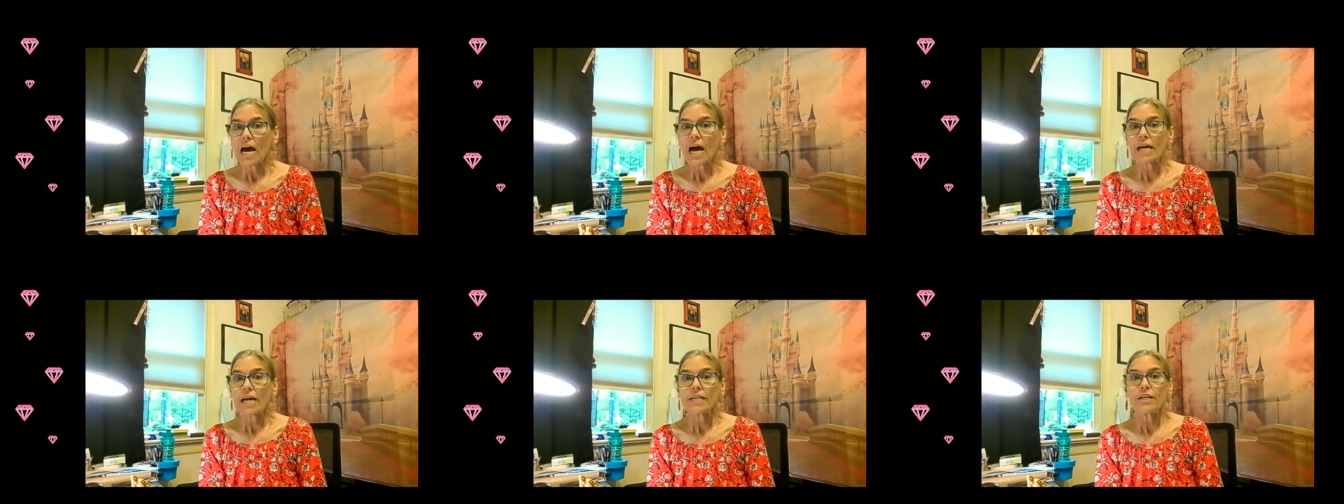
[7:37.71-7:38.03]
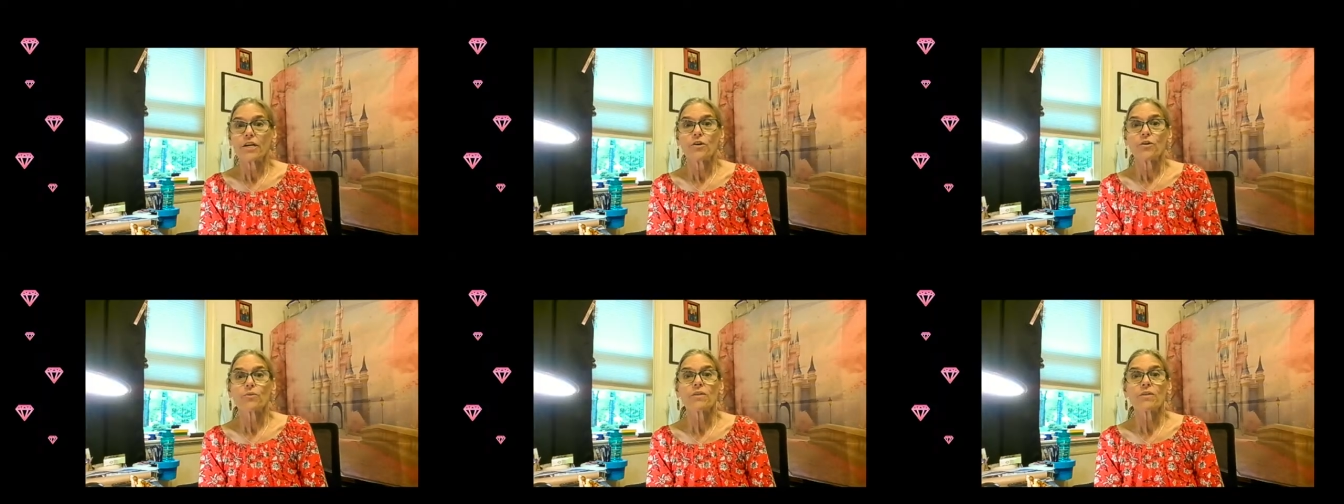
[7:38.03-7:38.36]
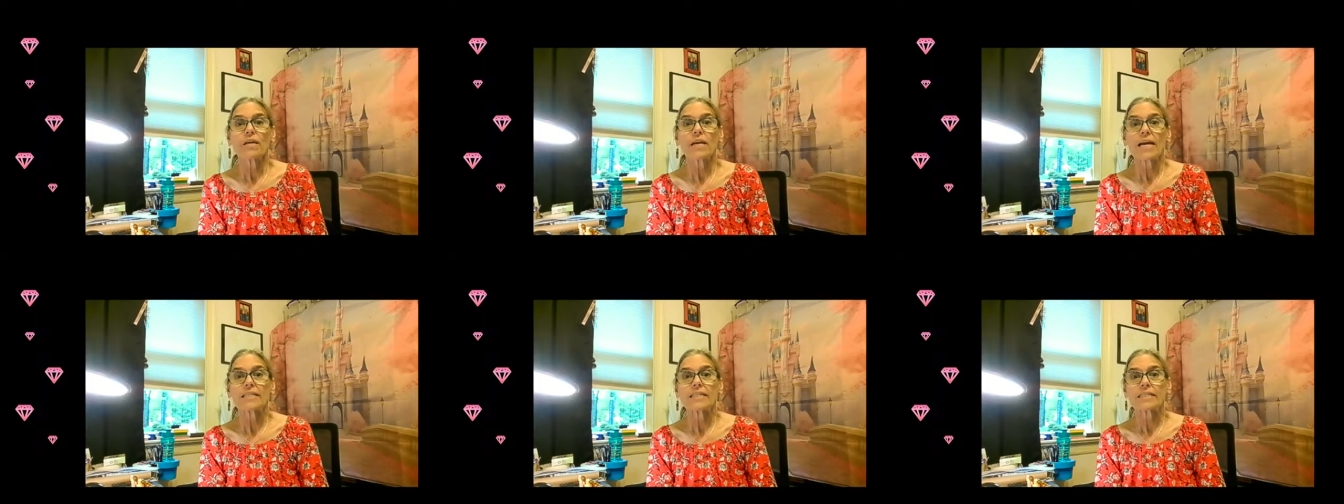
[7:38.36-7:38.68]
I know
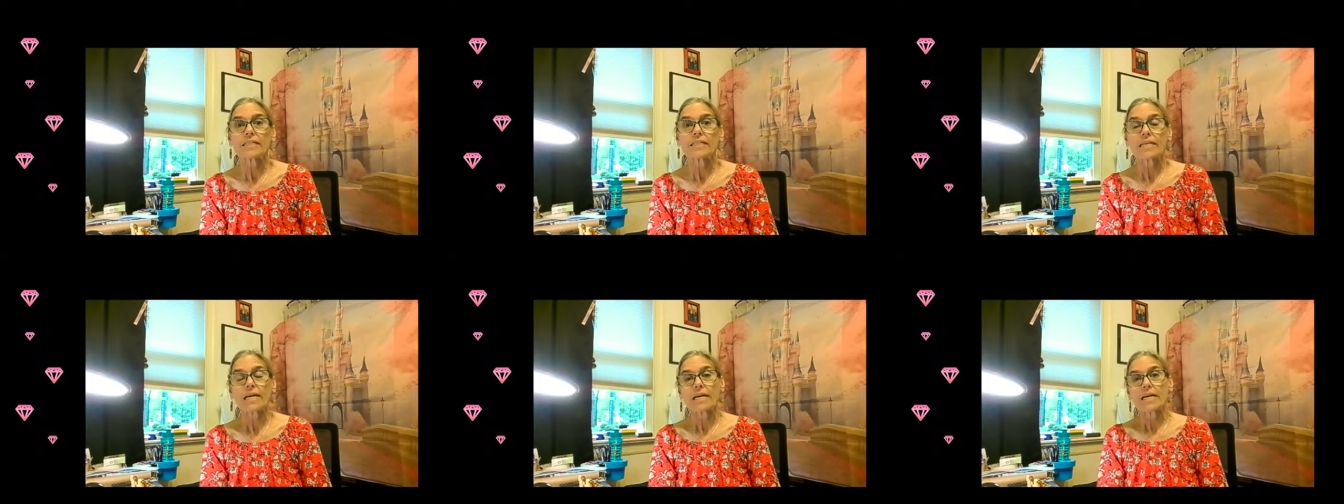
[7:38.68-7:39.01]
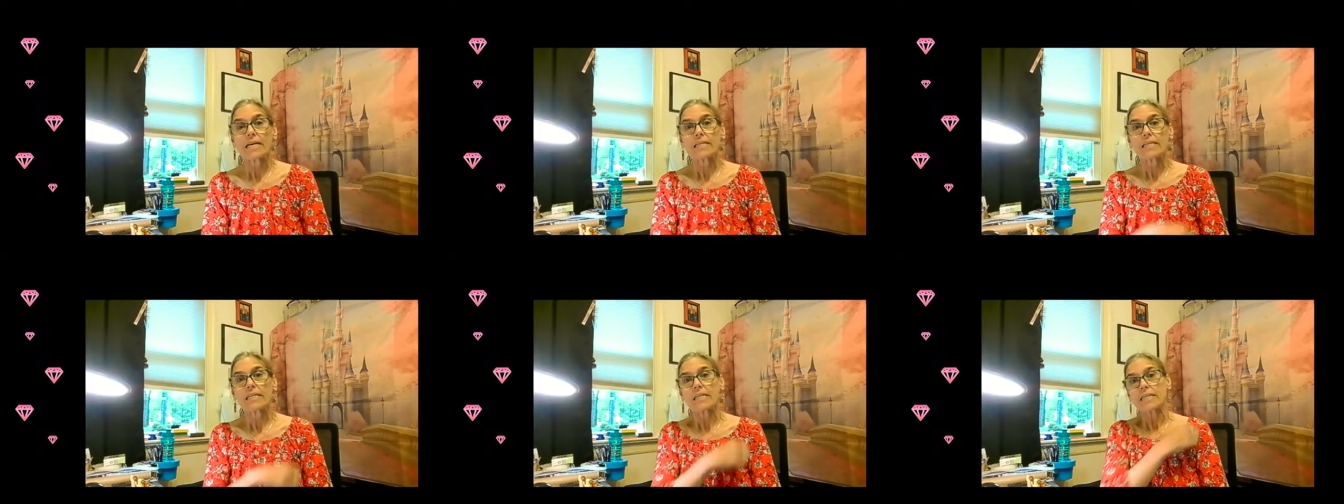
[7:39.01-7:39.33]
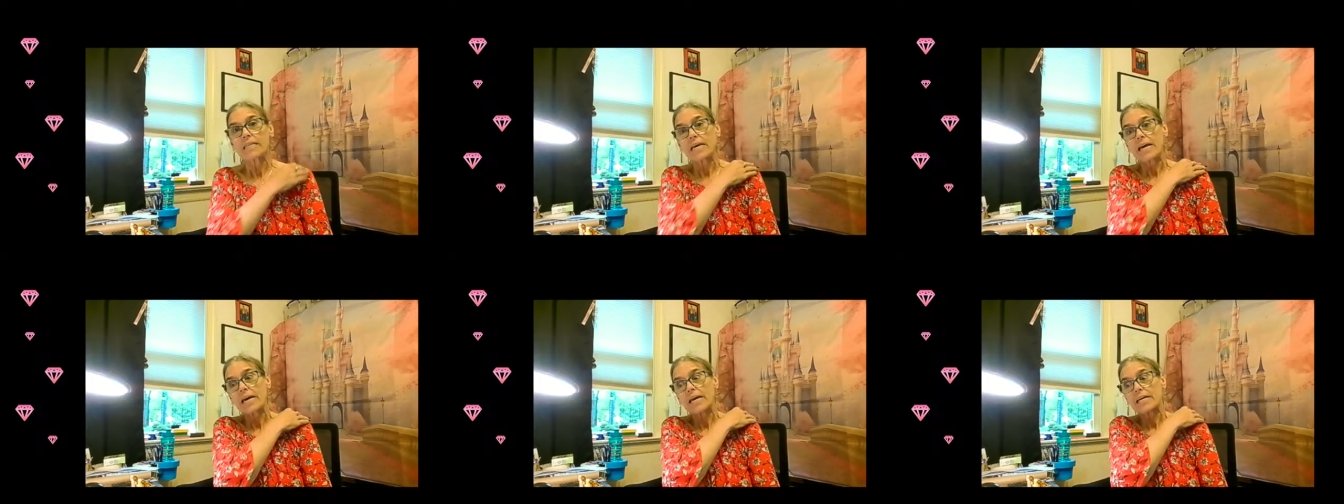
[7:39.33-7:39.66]
that I said
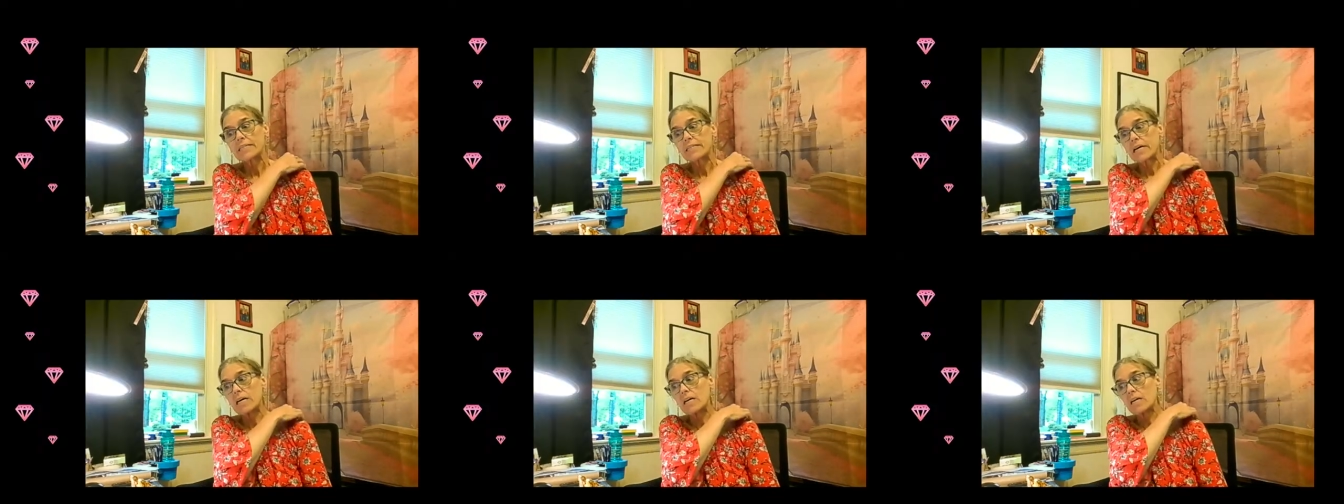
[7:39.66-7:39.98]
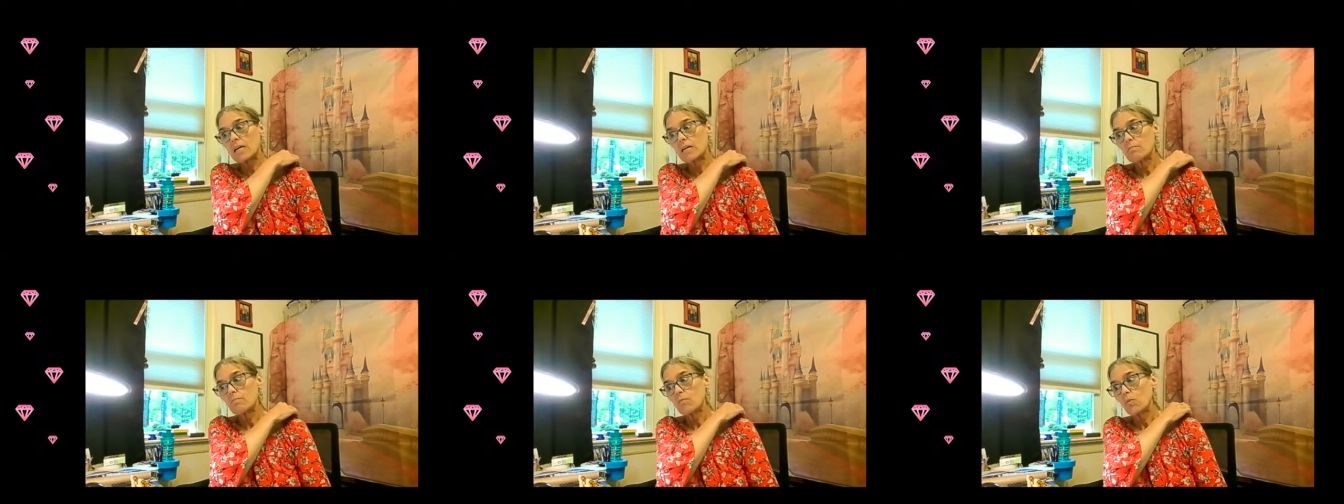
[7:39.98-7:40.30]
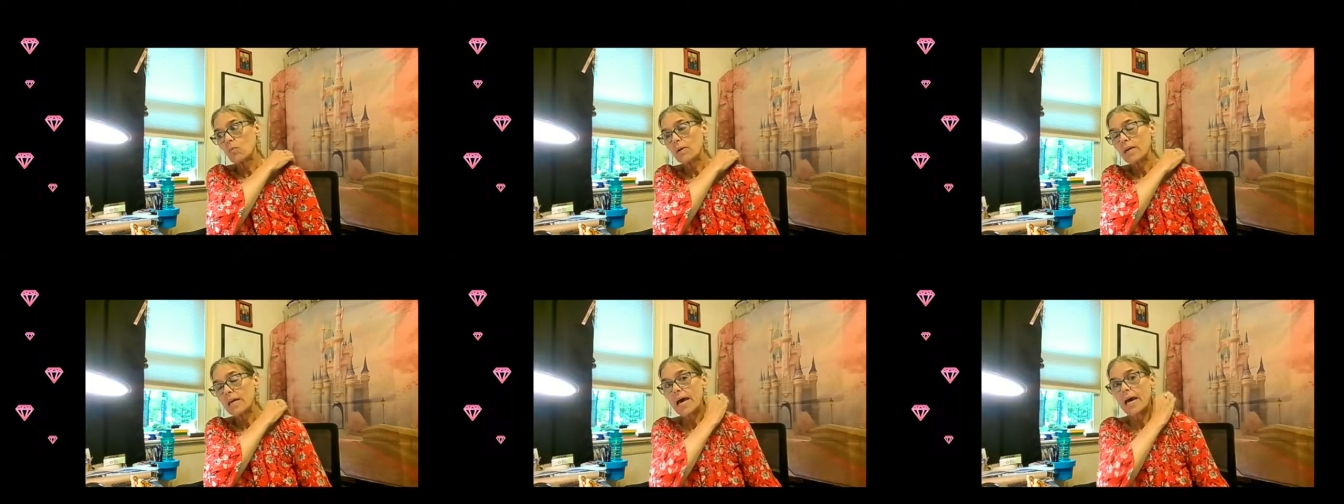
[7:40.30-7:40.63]
that
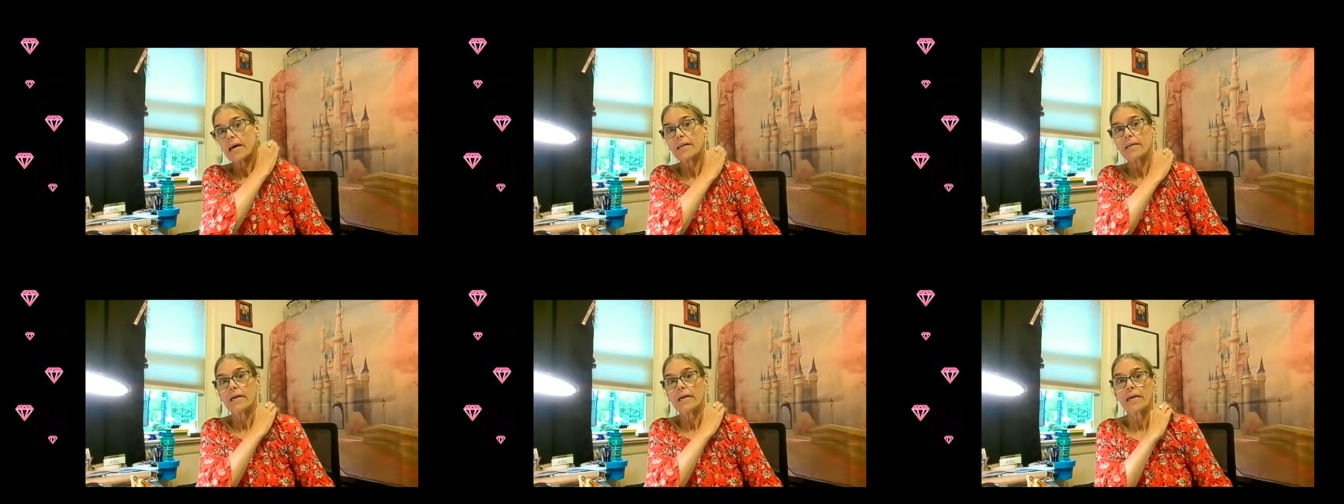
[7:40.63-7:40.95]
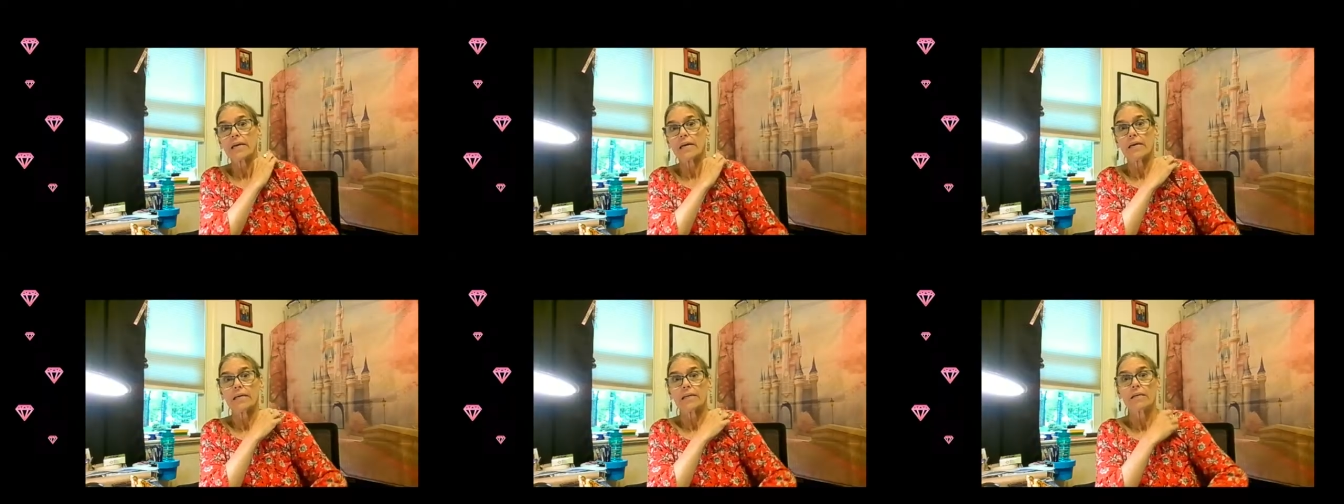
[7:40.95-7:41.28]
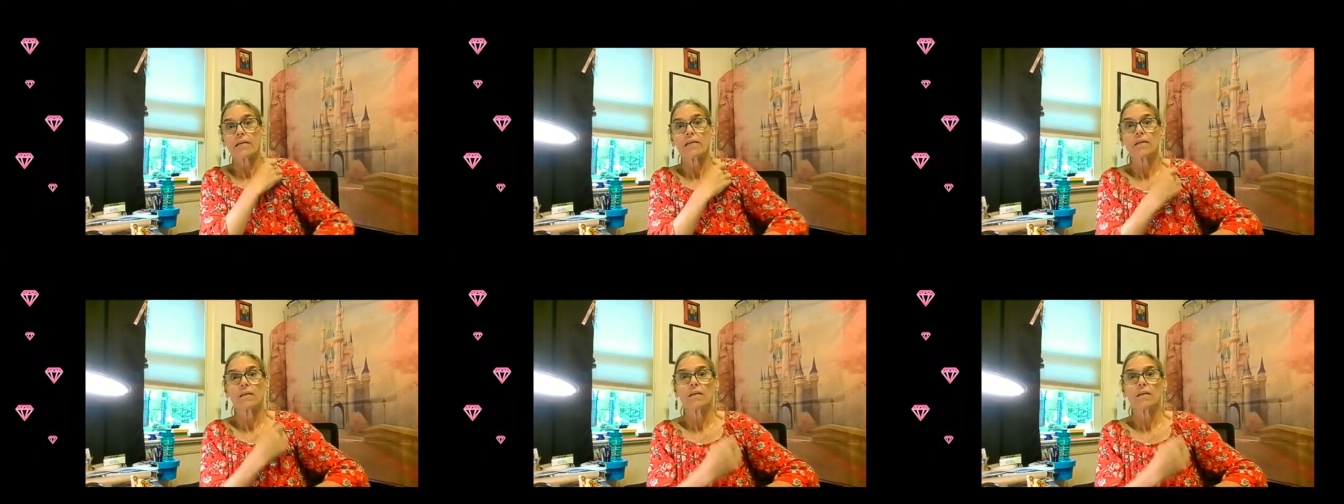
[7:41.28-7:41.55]
we had a